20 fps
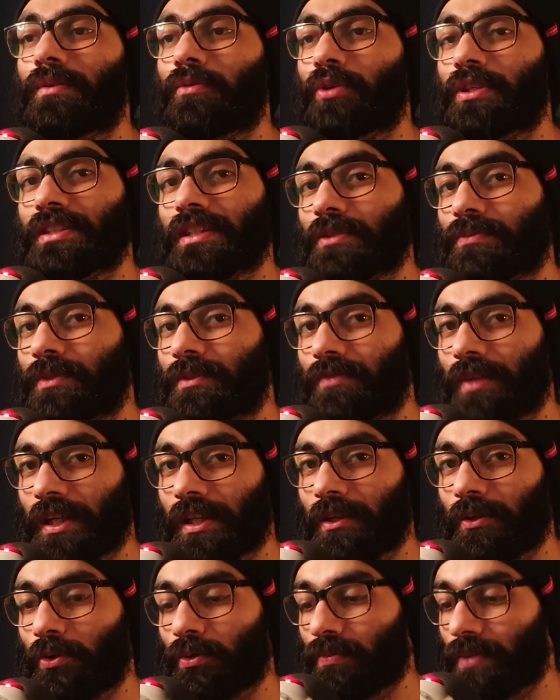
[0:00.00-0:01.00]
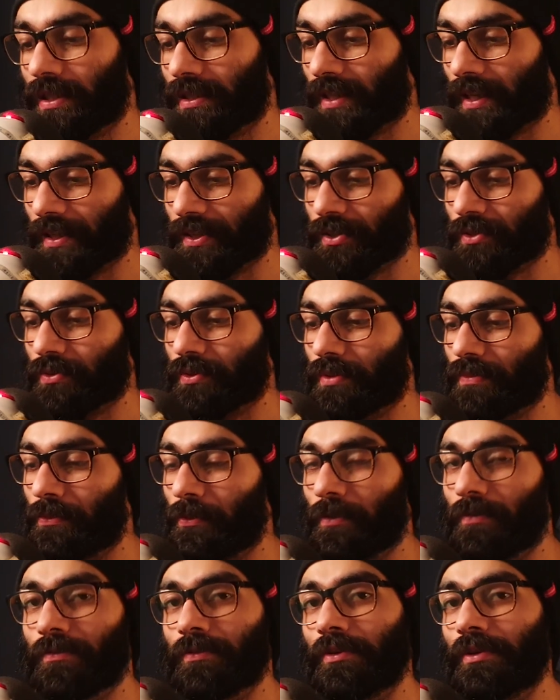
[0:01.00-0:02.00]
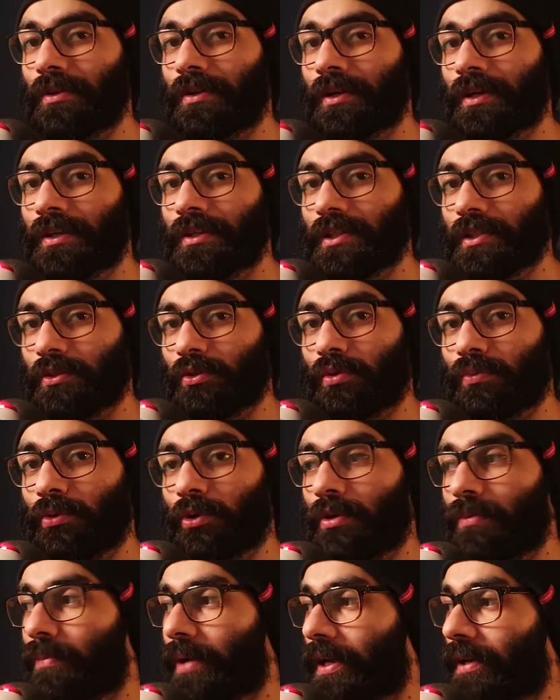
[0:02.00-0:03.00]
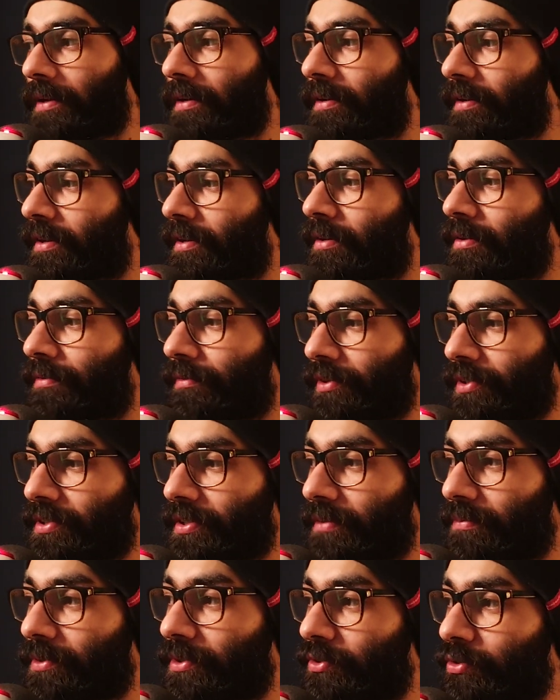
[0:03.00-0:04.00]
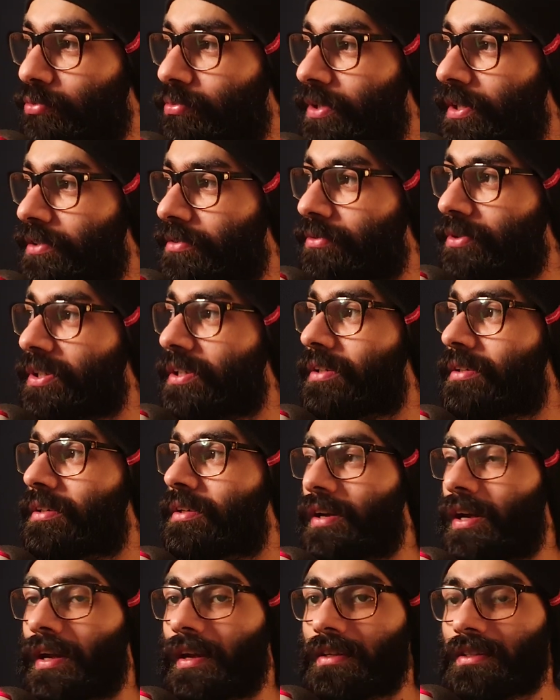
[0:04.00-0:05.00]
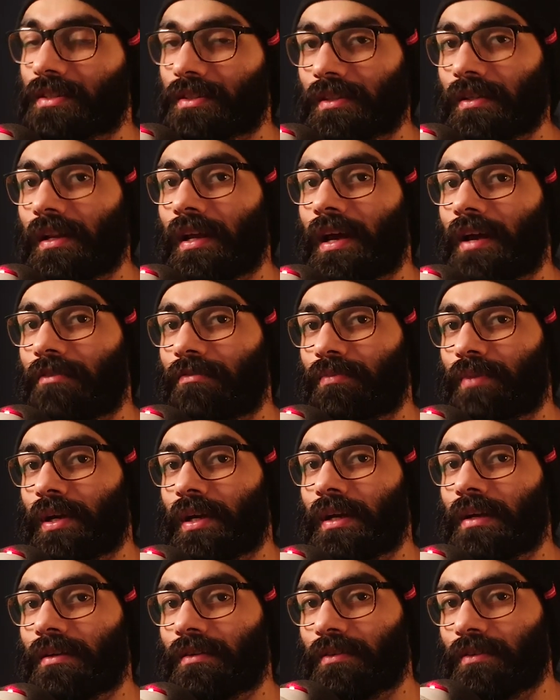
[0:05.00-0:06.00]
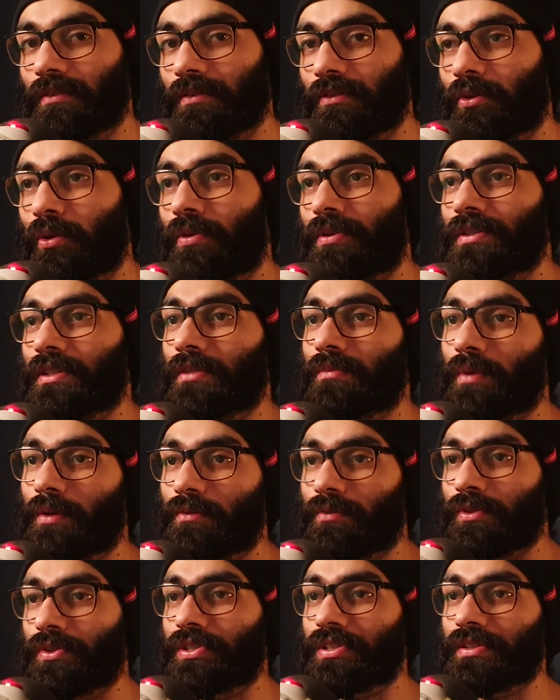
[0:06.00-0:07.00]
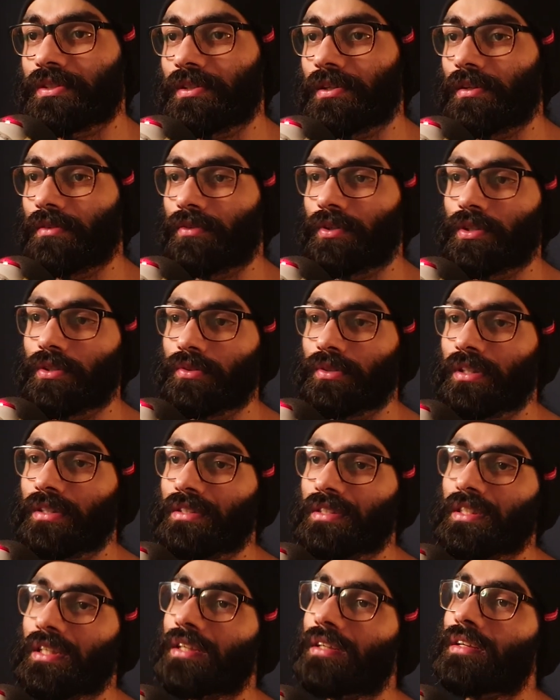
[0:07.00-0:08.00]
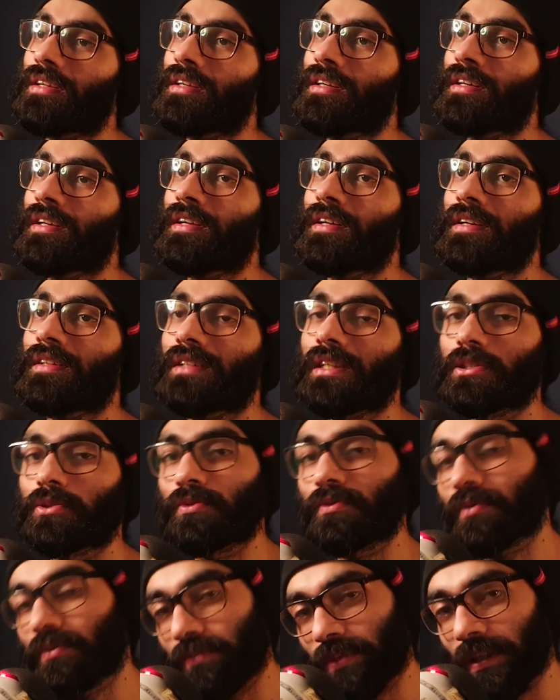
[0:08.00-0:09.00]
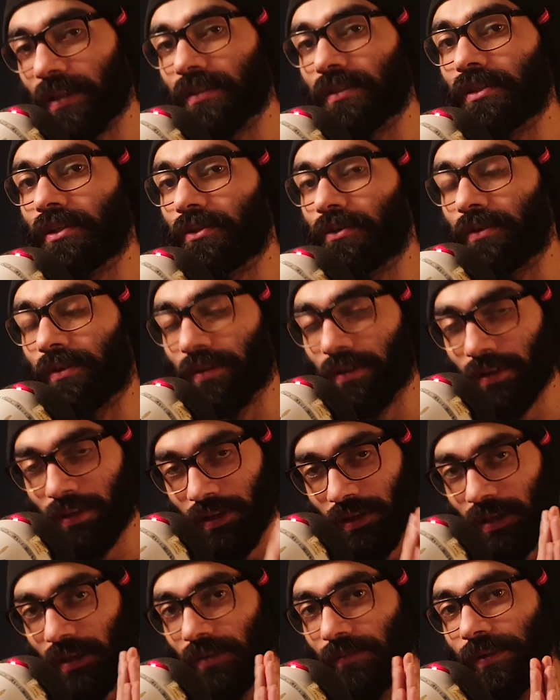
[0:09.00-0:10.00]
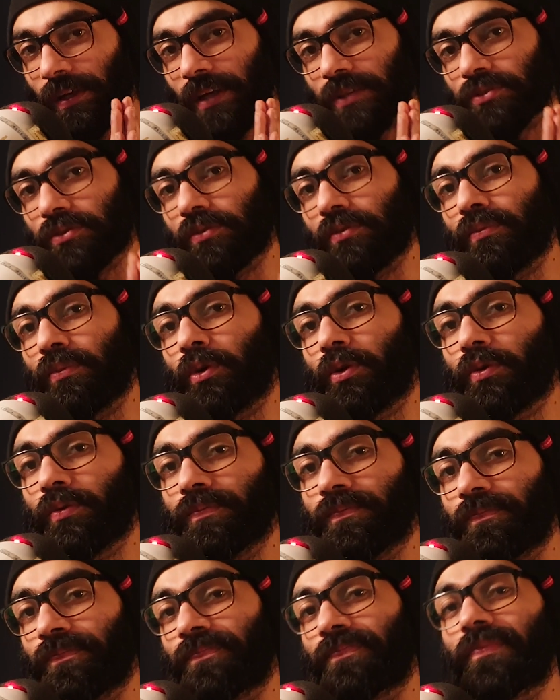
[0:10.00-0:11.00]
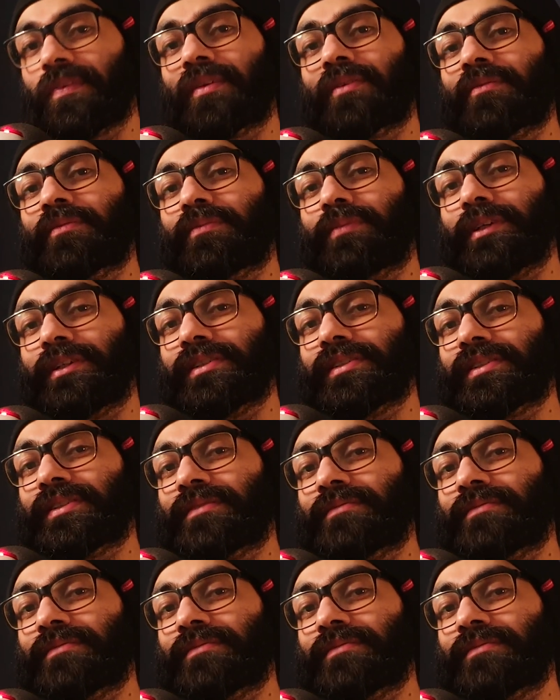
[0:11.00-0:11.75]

voice has been very low, but thanks to the beautiful snowball mic, which I'm assuming is working, I still have my thoughts and my words delivered to the other side. Thanks so much for being in the khud. I will catch you tomorrow. Peace.